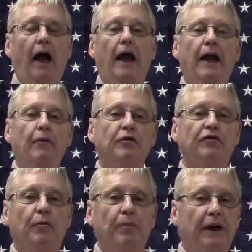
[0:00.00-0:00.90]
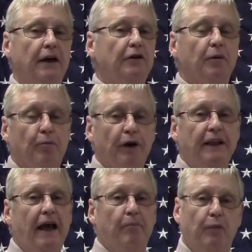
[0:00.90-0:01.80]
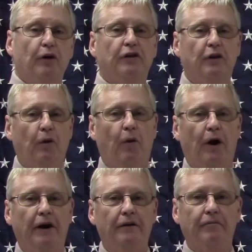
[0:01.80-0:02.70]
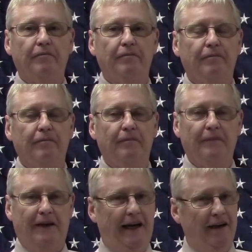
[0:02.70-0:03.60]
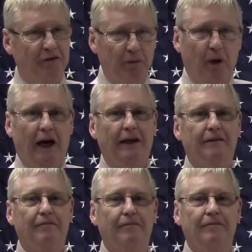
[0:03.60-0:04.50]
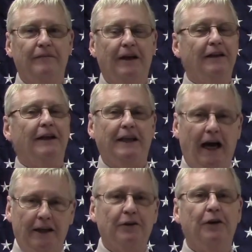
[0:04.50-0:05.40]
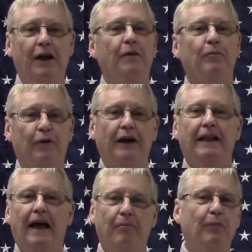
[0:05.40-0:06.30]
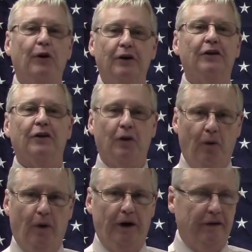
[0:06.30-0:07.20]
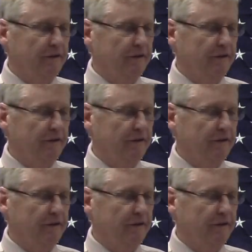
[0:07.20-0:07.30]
he was subpoenaed to bring that book to court. Guess what? The doctor didn't bring that book to court.